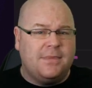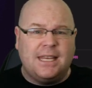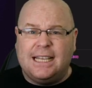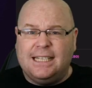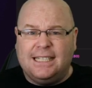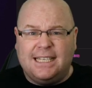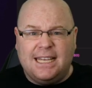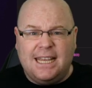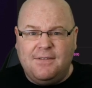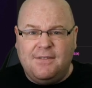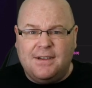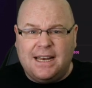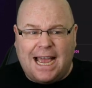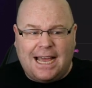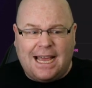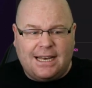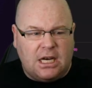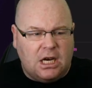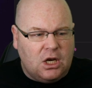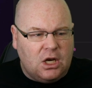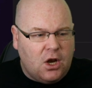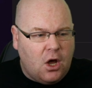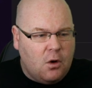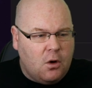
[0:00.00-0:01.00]
Has even had
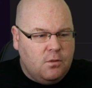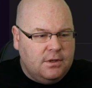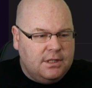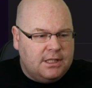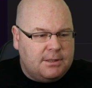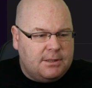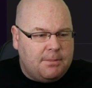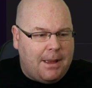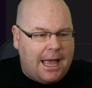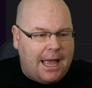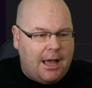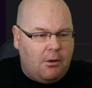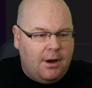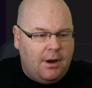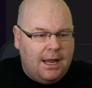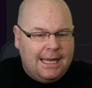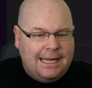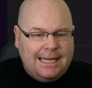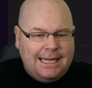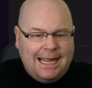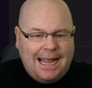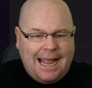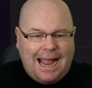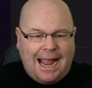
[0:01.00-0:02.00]
a loan spell
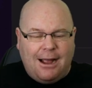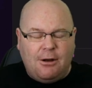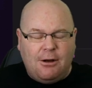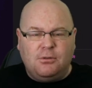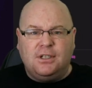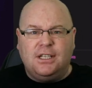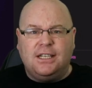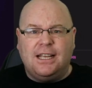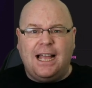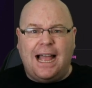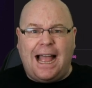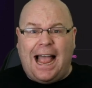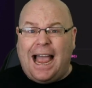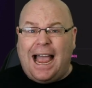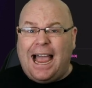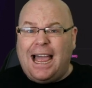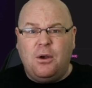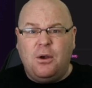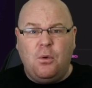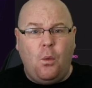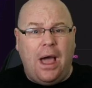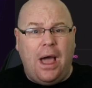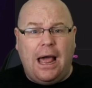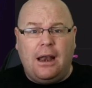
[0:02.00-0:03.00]
out at
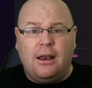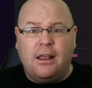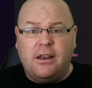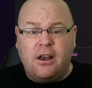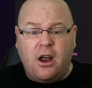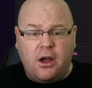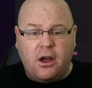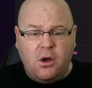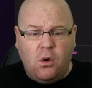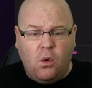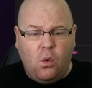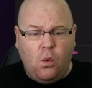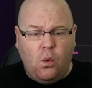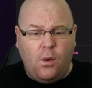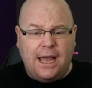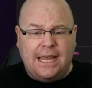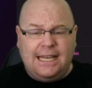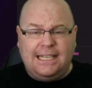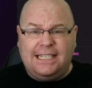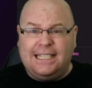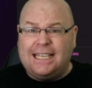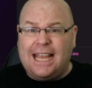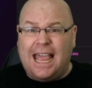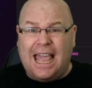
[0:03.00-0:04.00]
Hanwell. And I
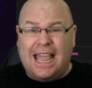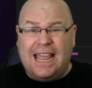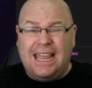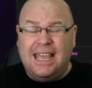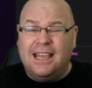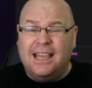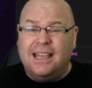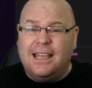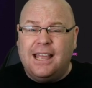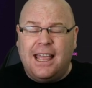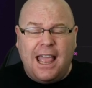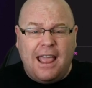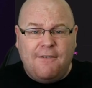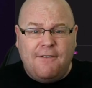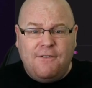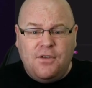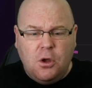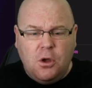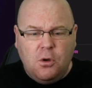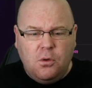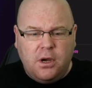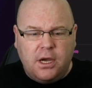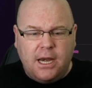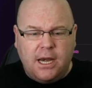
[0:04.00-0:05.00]
always say, if
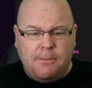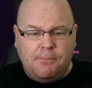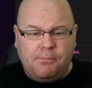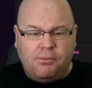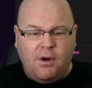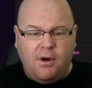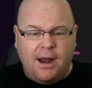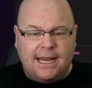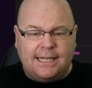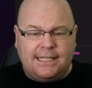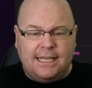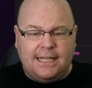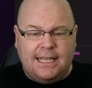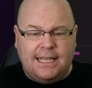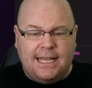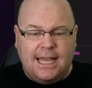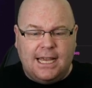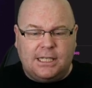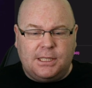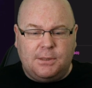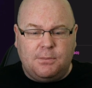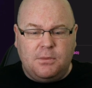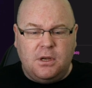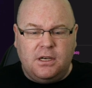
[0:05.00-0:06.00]
you can impress in
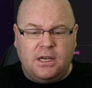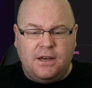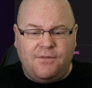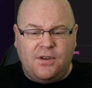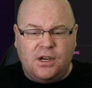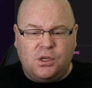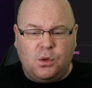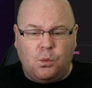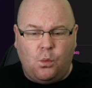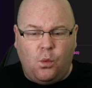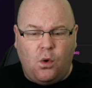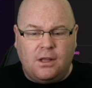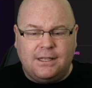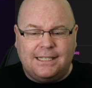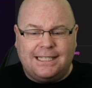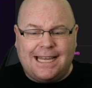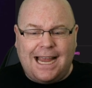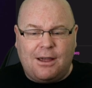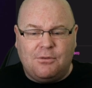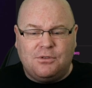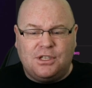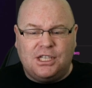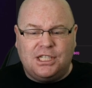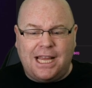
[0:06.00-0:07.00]
the Isthmian Division one
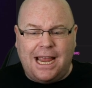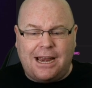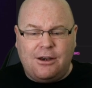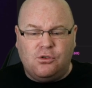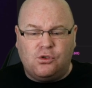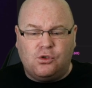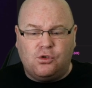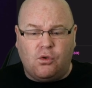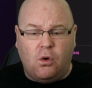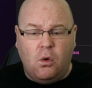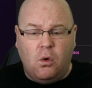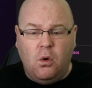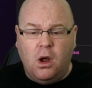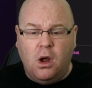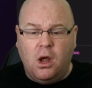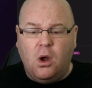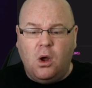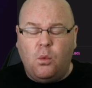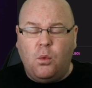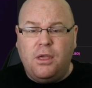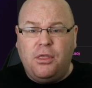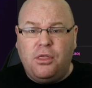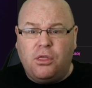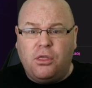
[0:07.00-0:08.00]
South Central
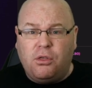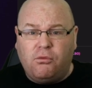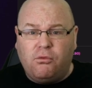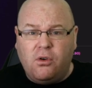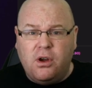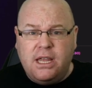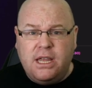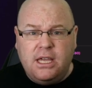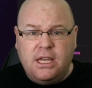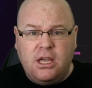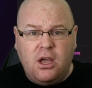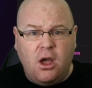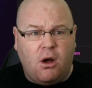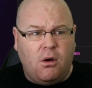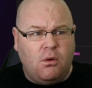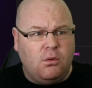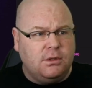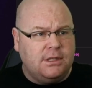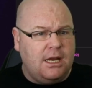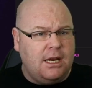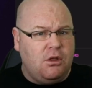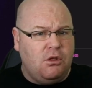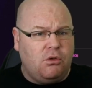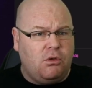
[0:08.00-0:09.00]
with three
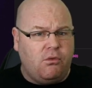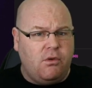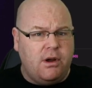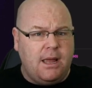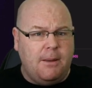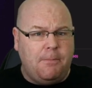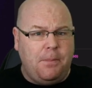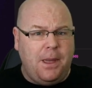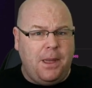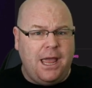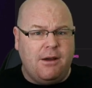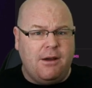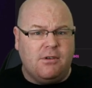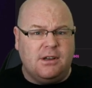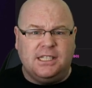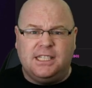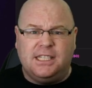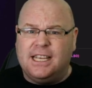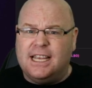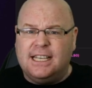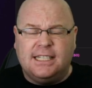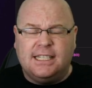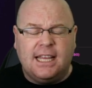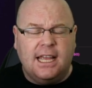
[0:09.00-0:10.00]
goals in three
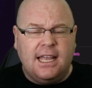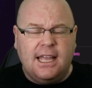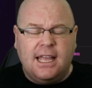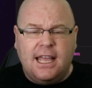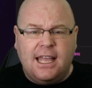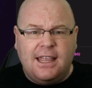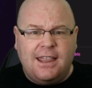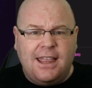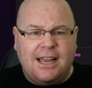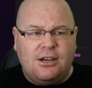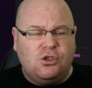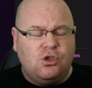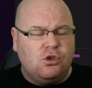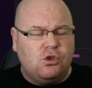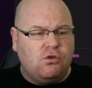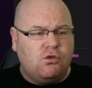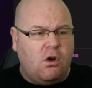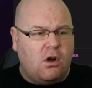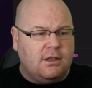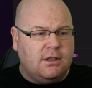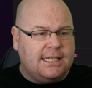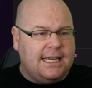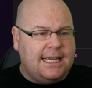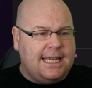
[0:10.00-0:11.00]
appearances, then
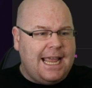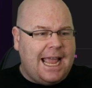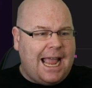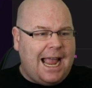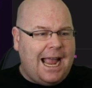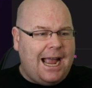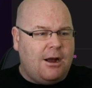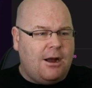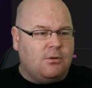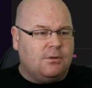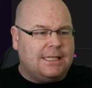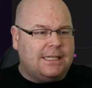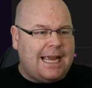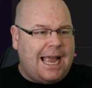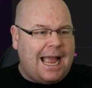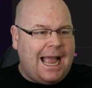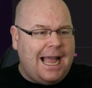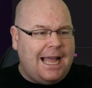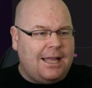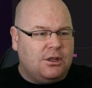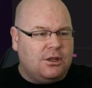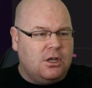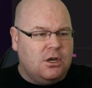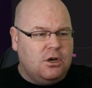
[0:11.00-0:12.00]
trotting out
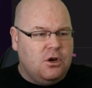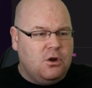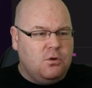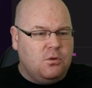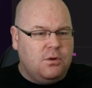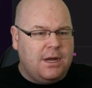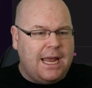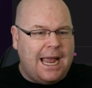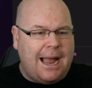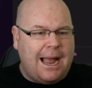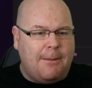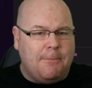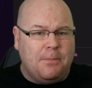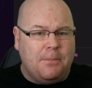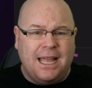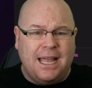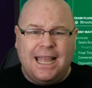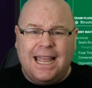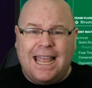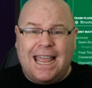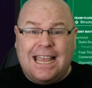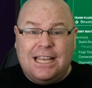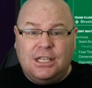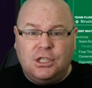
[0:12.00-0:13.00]
at the Nou Camp
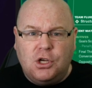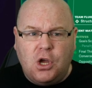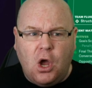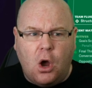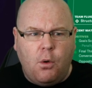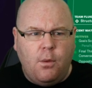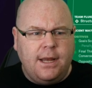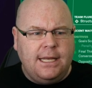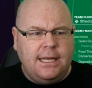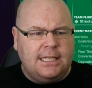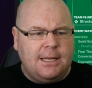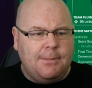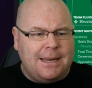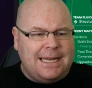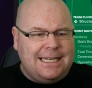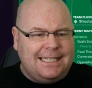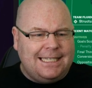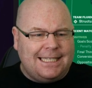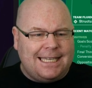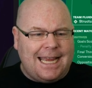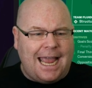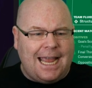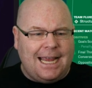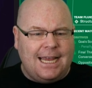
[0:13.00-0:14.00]
is going to be
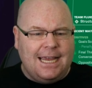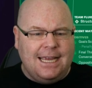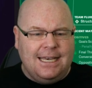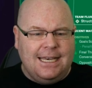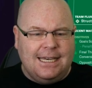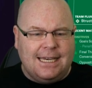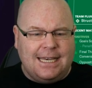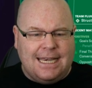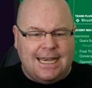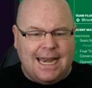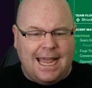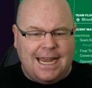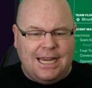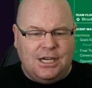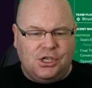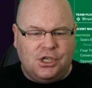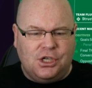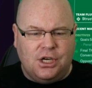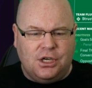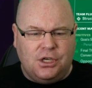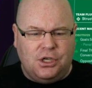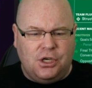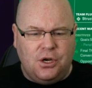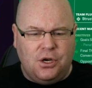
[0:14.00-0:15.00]
second
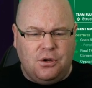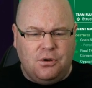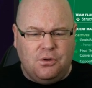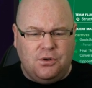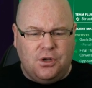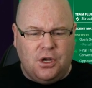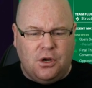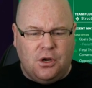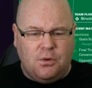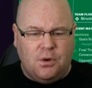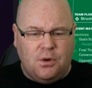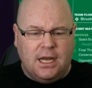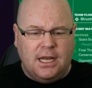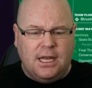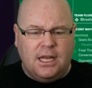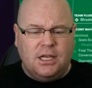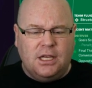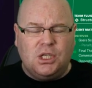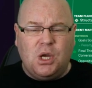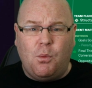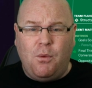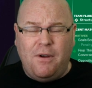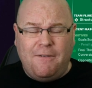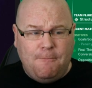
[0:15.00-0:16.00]
nature to you.
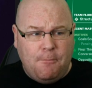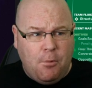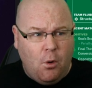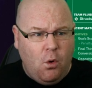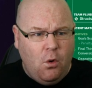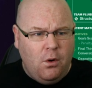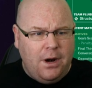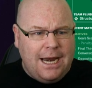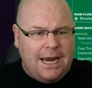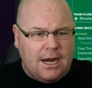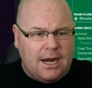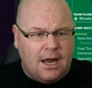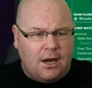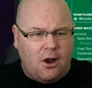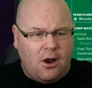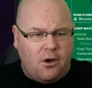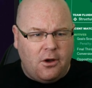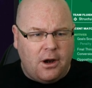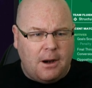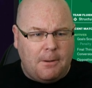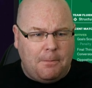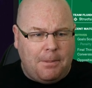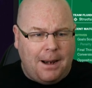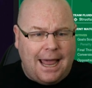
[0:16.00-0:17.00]
So we've brought in a
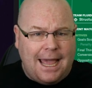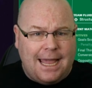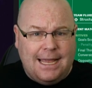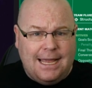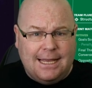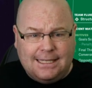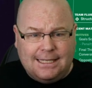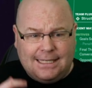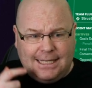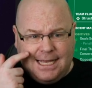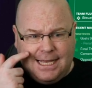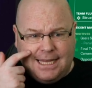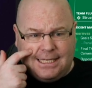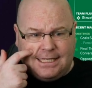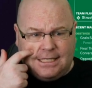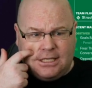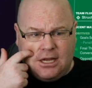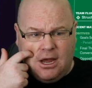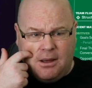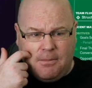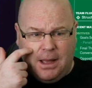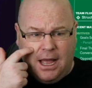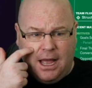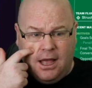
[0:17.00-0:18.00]
lot of players this
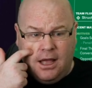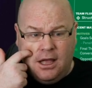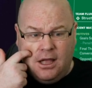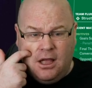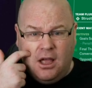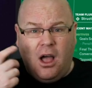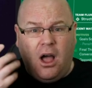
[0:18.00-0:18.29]
summer.